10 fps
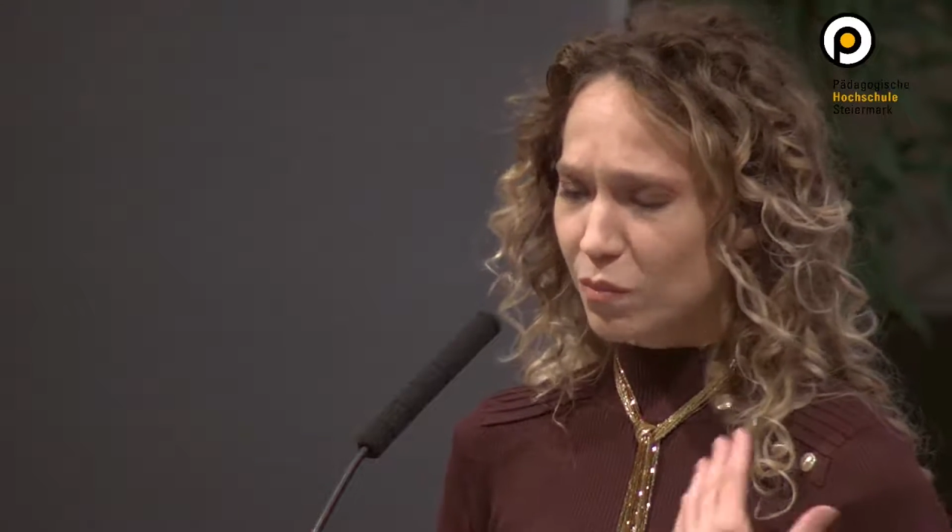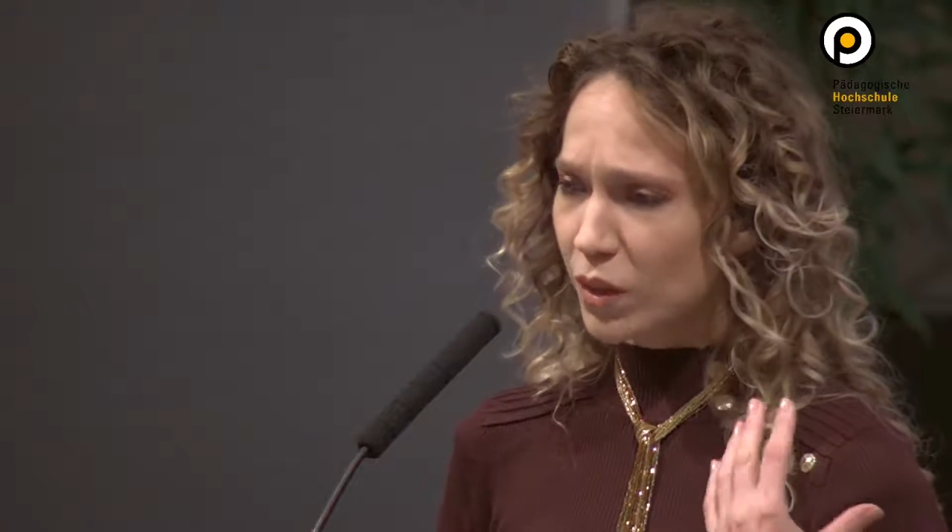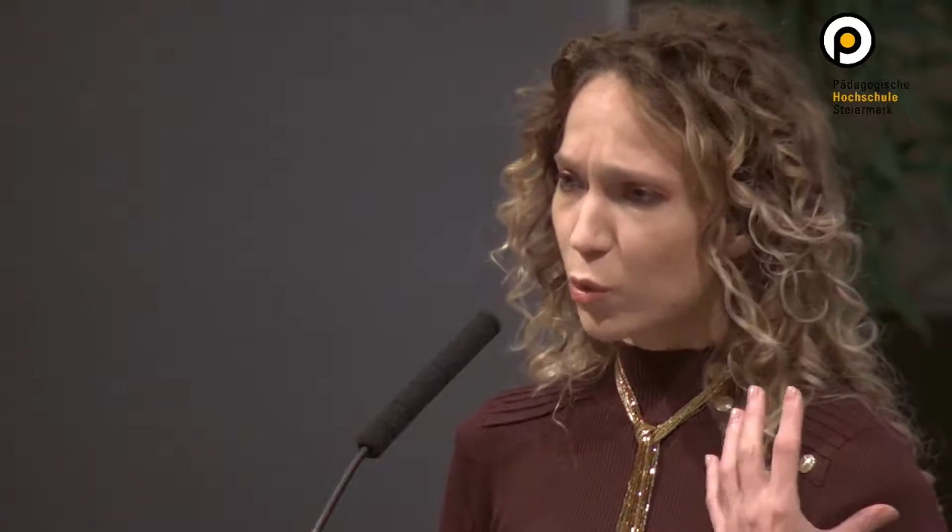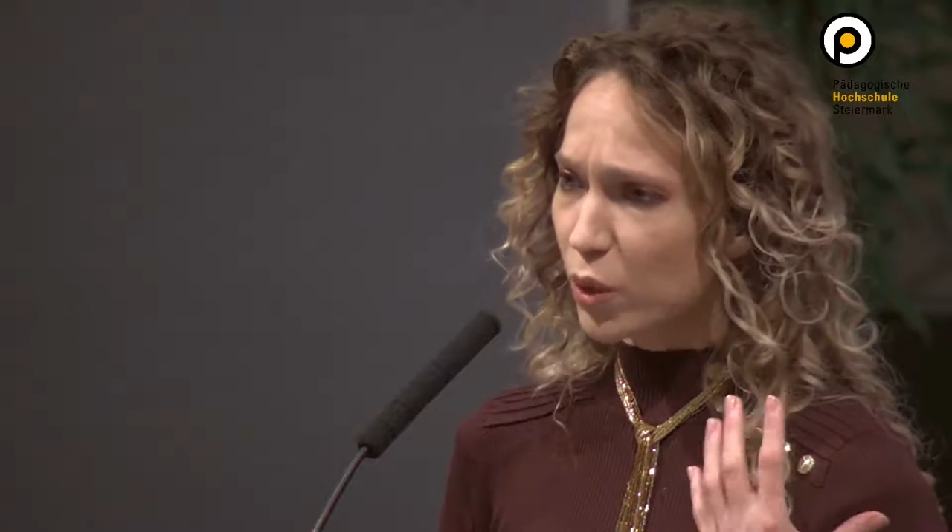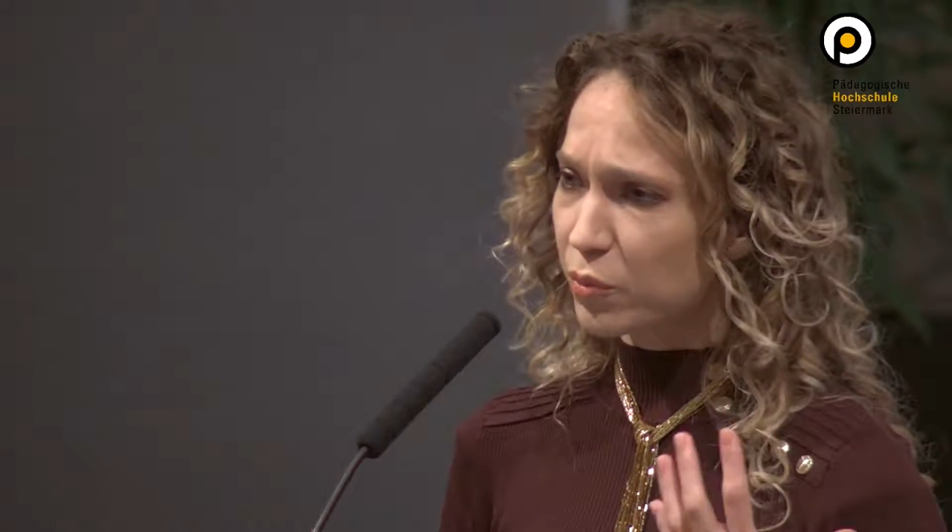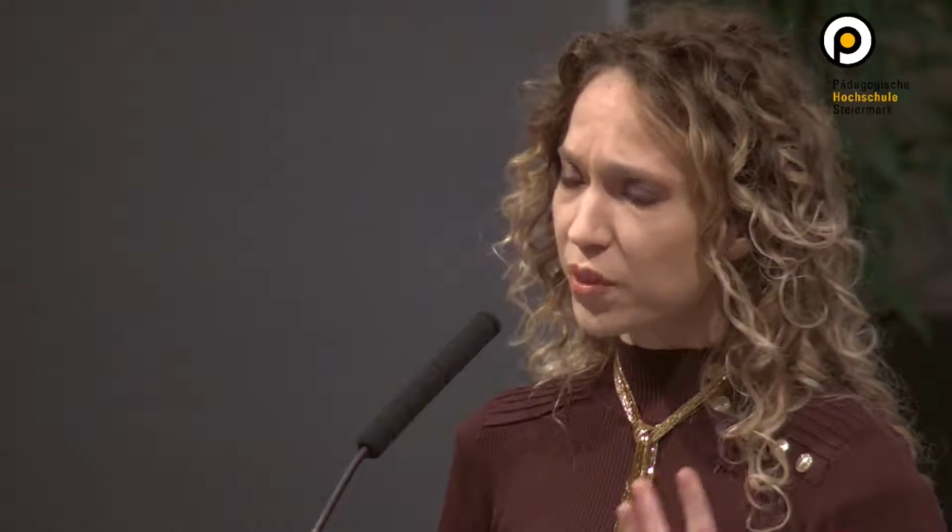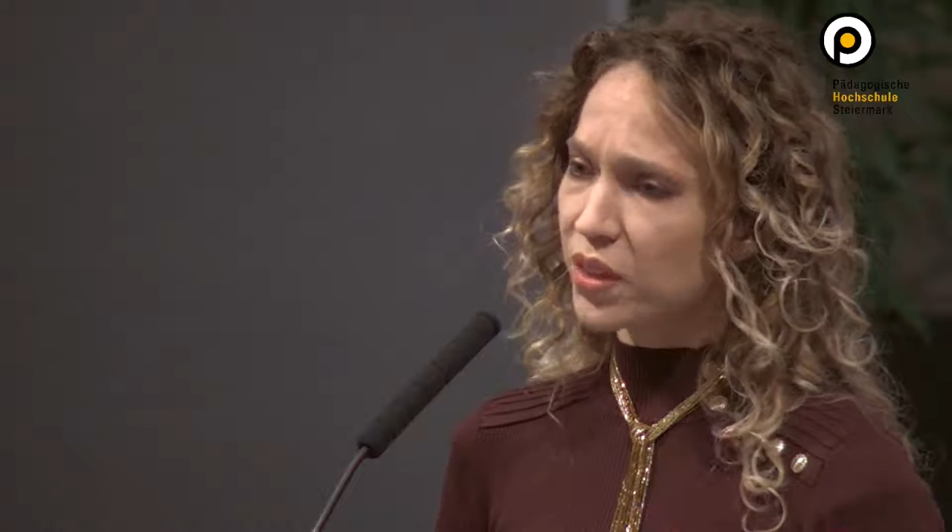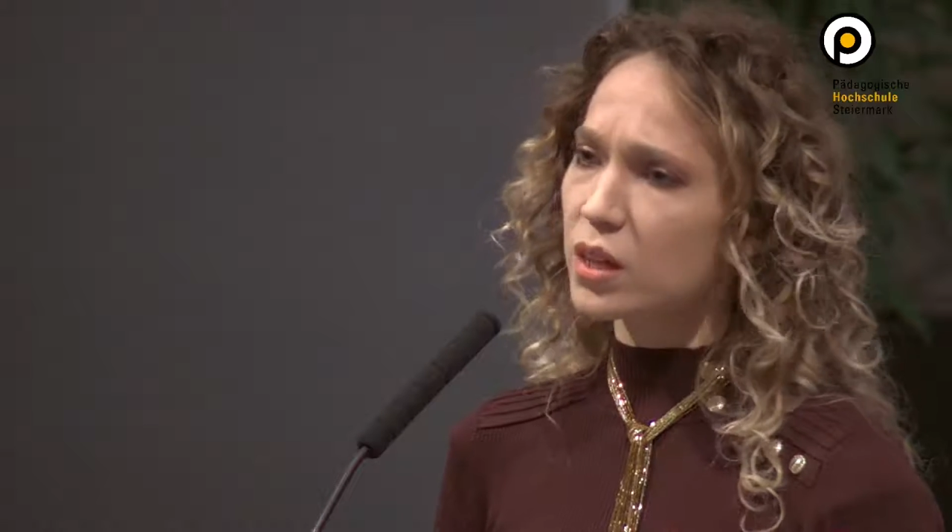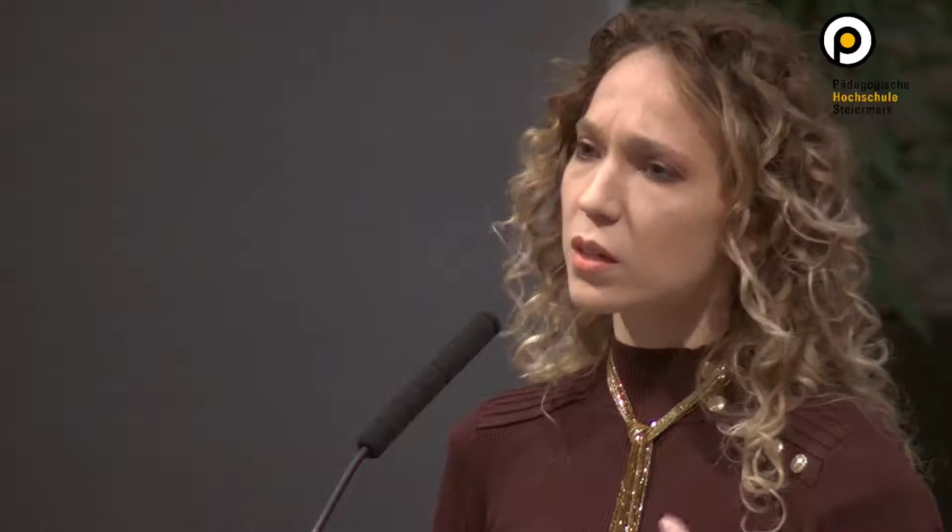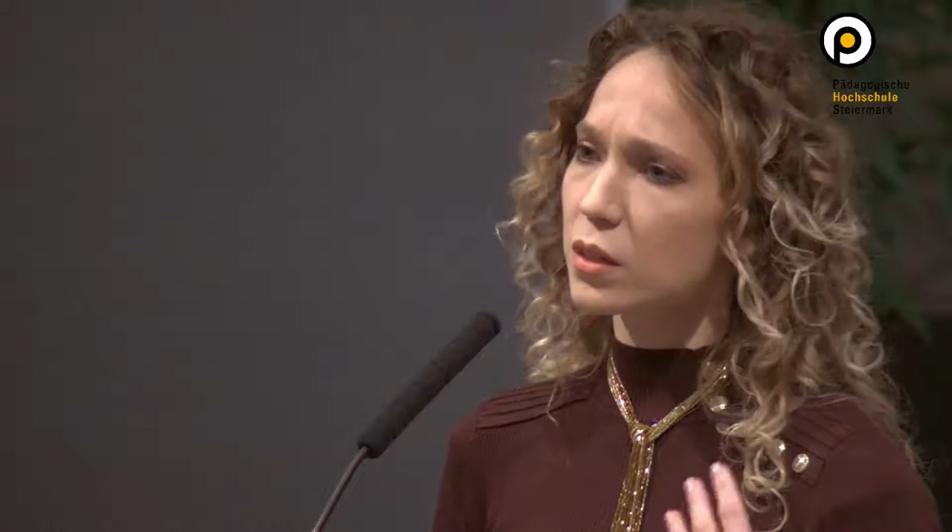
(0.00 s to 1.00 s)
when we
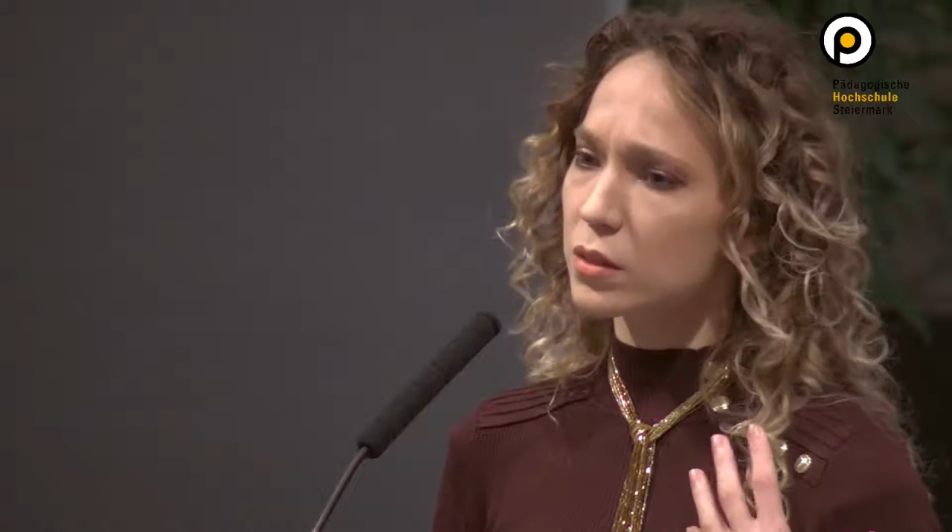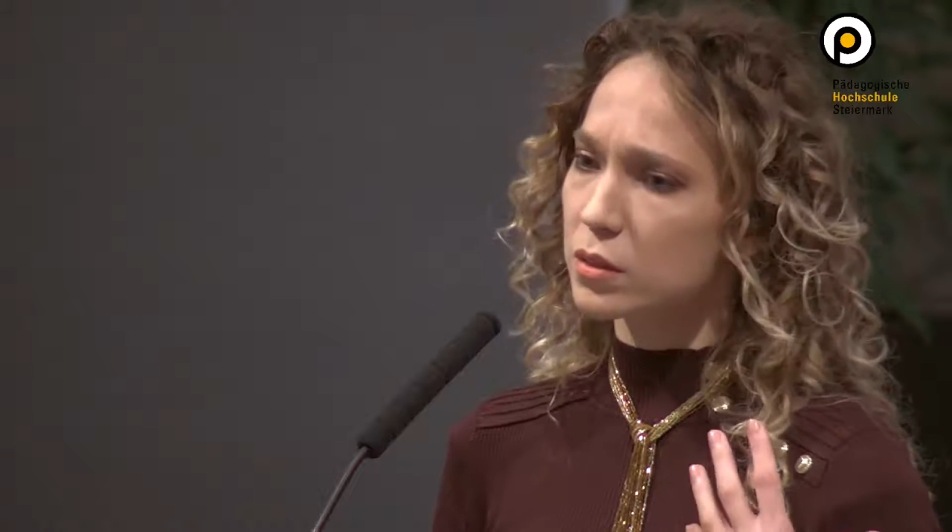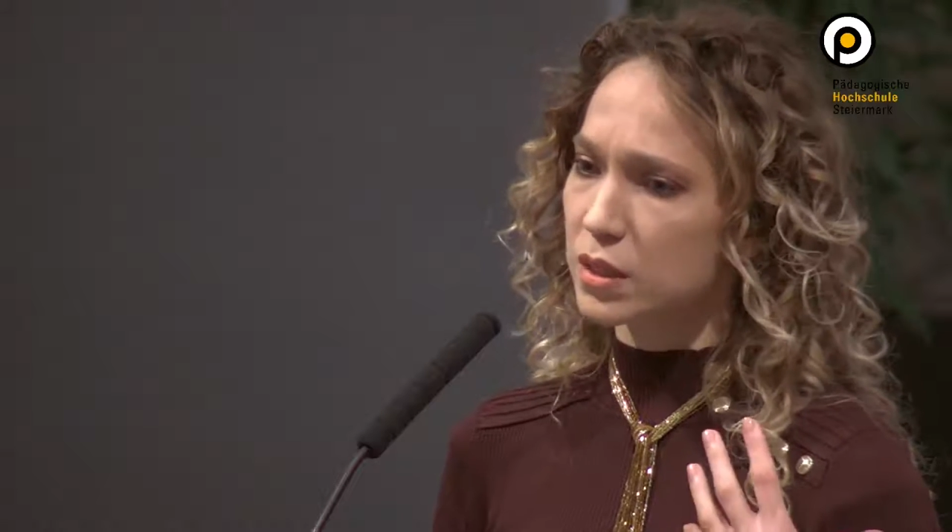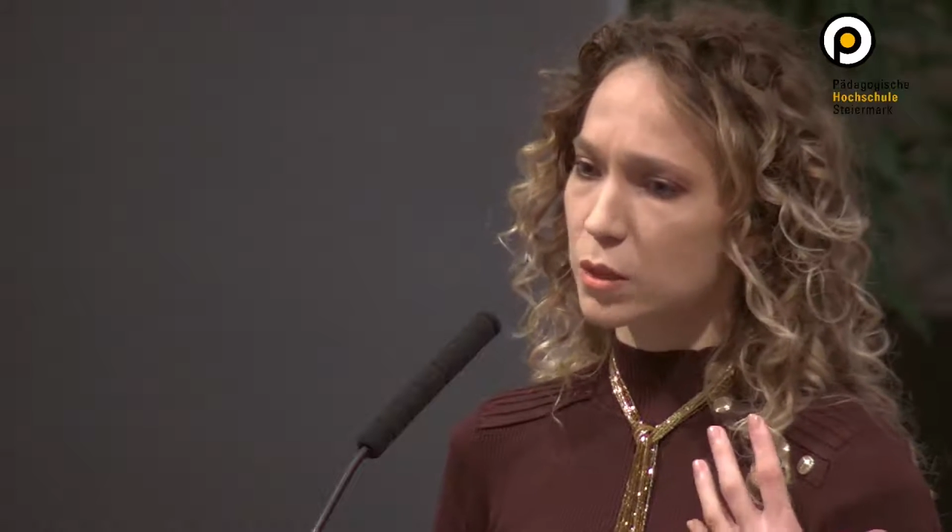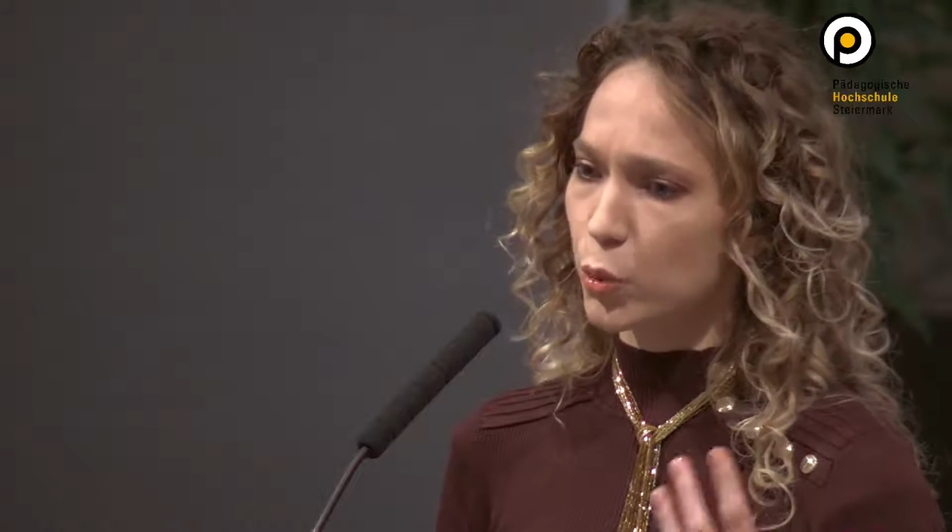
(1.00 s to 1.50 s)
think that